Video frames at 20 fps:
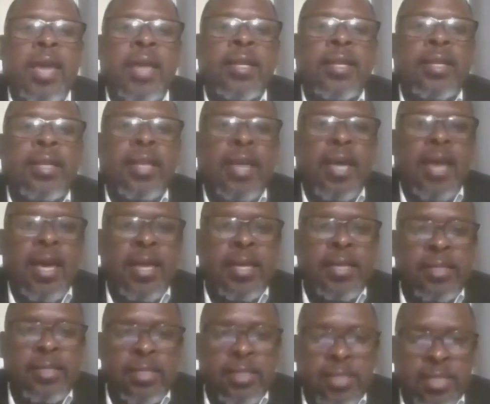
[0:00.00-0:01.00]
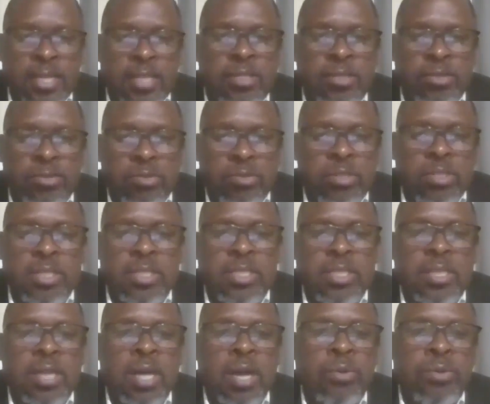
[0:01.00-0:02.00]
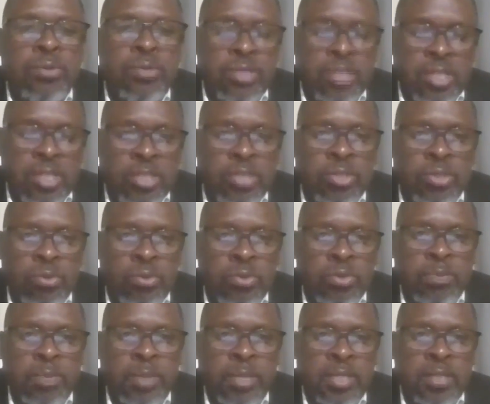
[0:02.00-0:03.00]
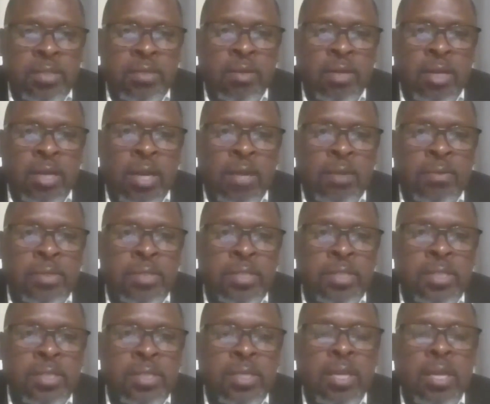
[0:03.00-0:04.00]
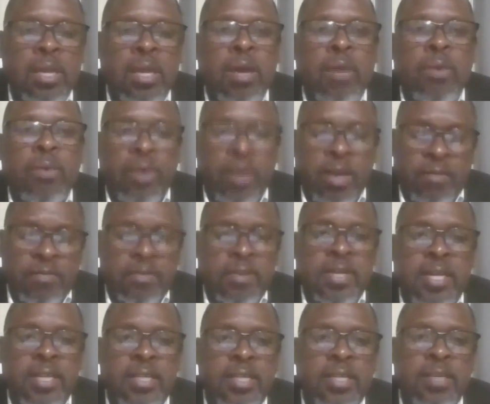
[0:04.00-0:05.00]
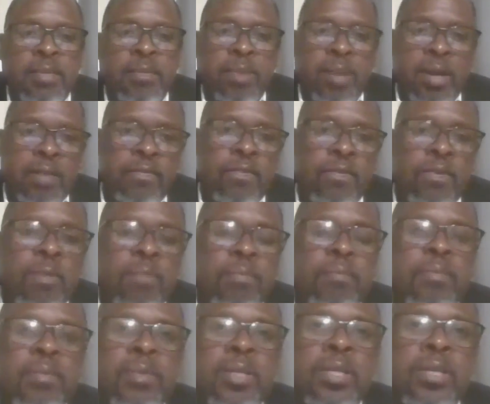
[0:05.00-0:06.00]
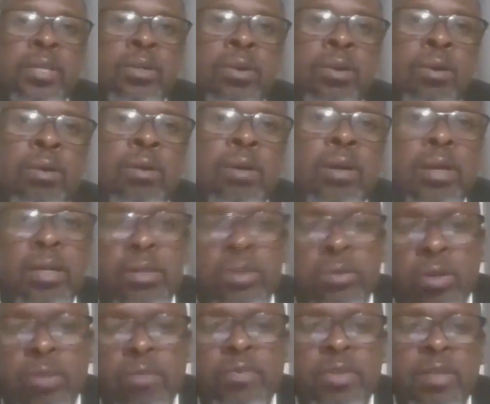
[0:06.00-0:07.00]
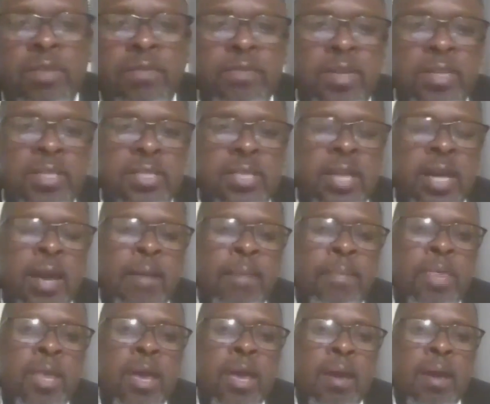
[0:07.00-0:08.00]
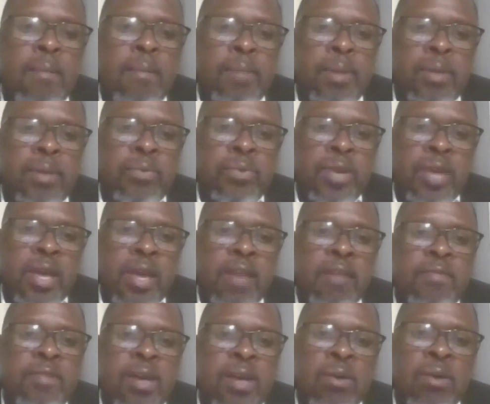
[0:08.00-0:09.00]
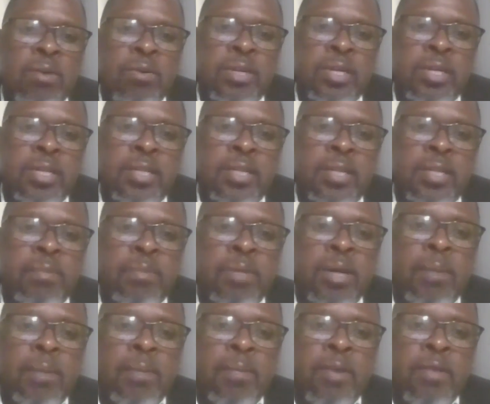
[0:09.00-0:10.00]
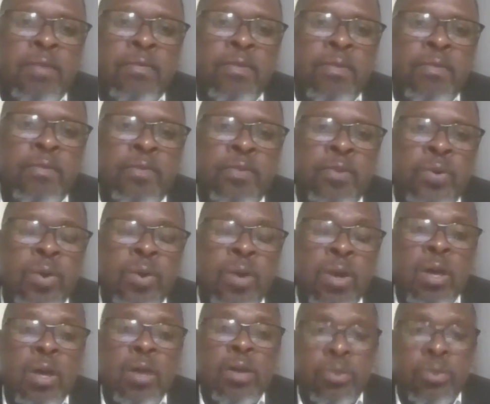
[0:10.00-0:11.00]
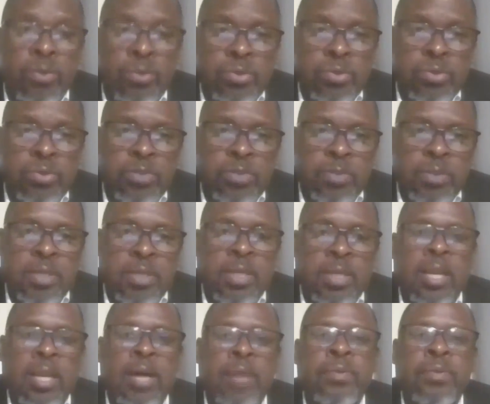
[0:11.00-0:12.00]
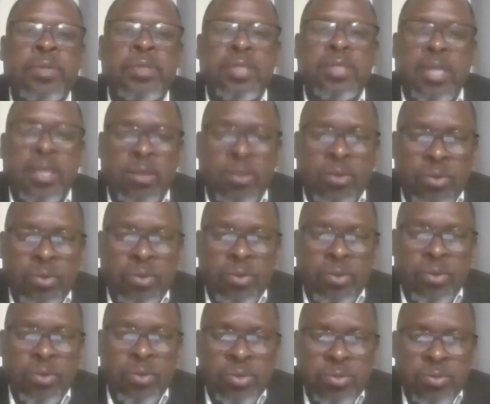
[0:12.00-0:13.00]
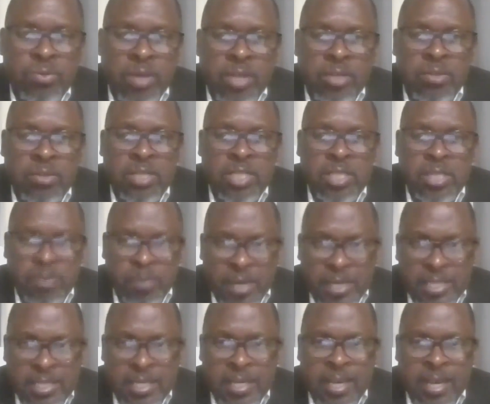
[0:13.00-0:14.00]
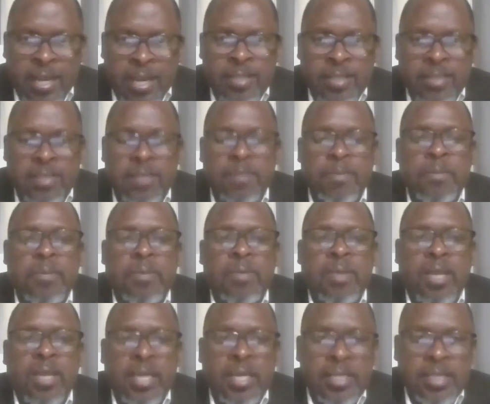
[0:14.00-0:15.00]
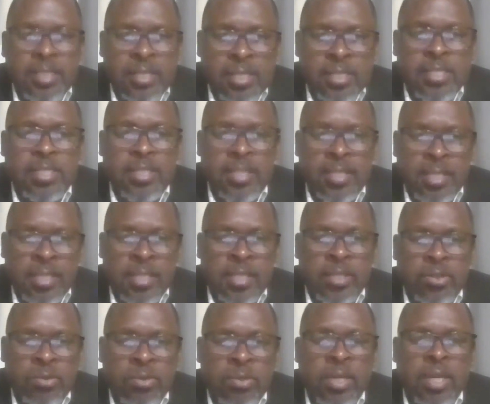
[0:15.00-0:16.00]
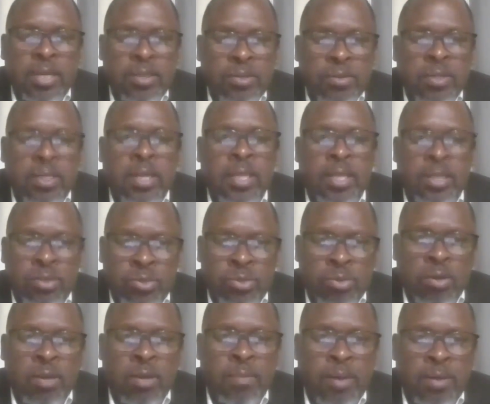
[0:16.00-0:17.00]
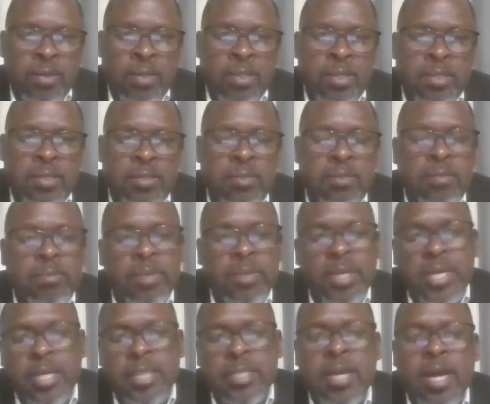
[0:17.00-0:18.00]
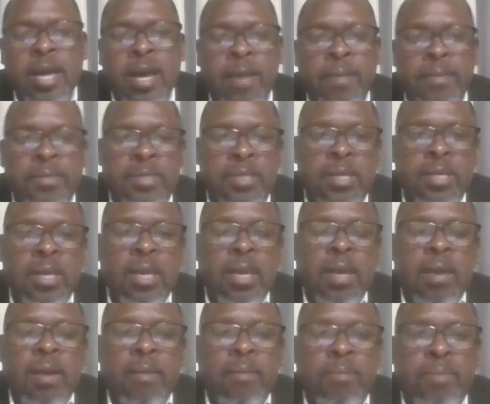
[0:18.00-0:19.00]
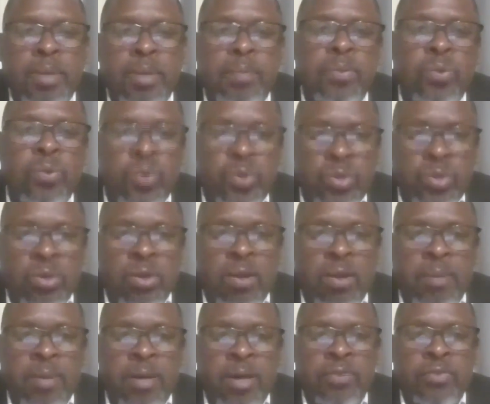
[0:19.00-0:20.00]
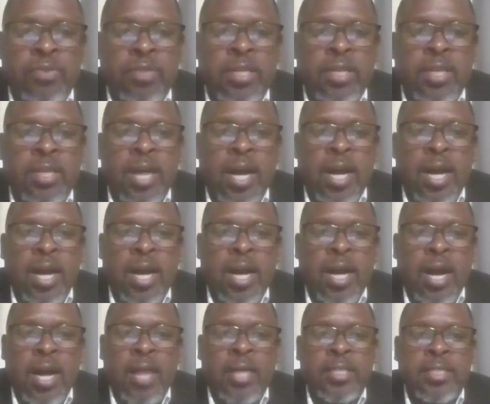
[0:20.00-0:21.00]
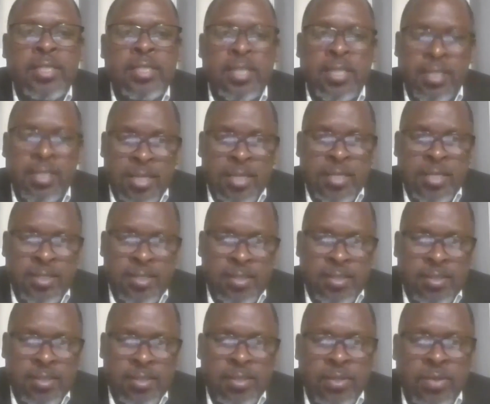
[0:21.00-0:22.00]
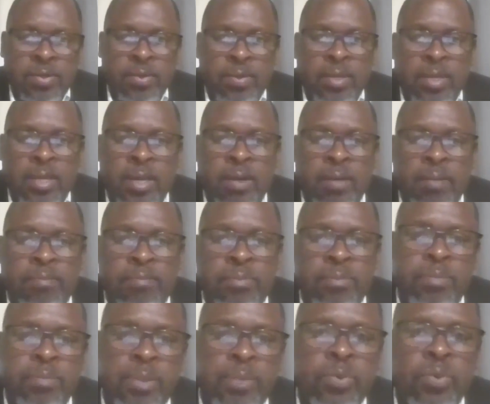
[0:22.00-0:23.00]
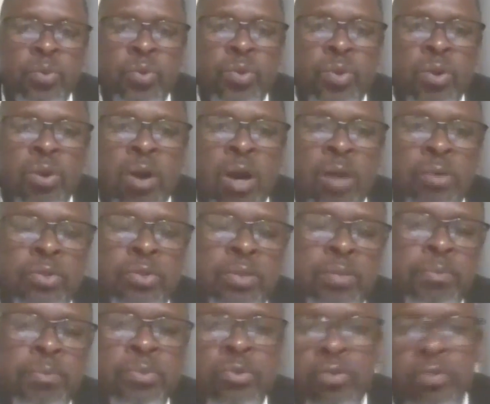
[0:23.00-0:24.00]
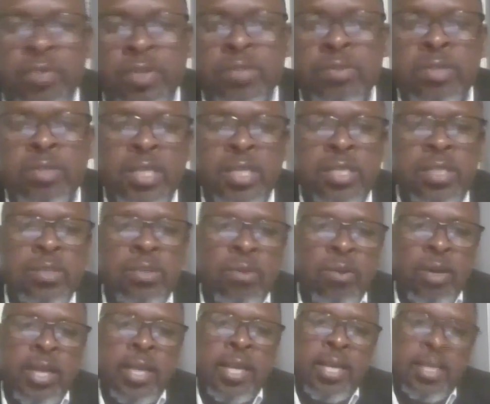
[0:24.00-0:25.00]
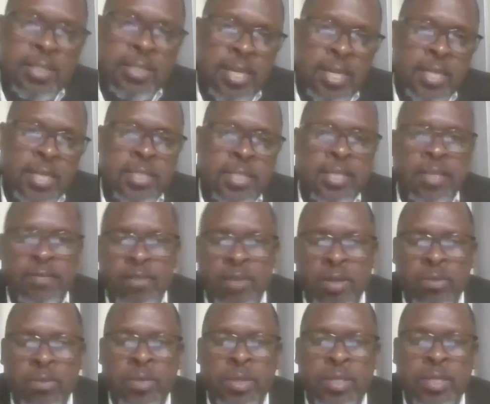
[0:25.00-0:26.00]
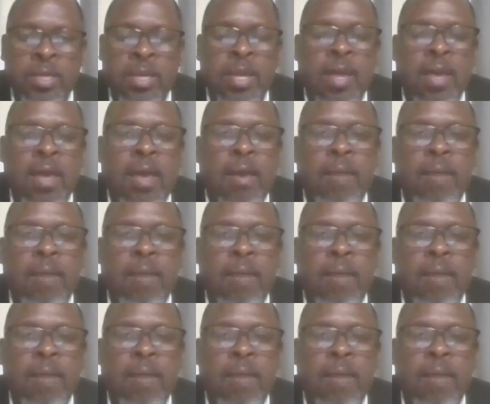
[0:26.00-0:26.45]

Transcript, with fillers: and, and suggest to teachers how to teach those particular languages. We have created a platform, you know, not for the first time, but we have now created a bigger platform for those who speak the language and those who actually specialize in teaching reading to get together to talk about this. Many a times, people who talk about reading are generalists. You know, they are people who know how to improve education or can assess and evaluate,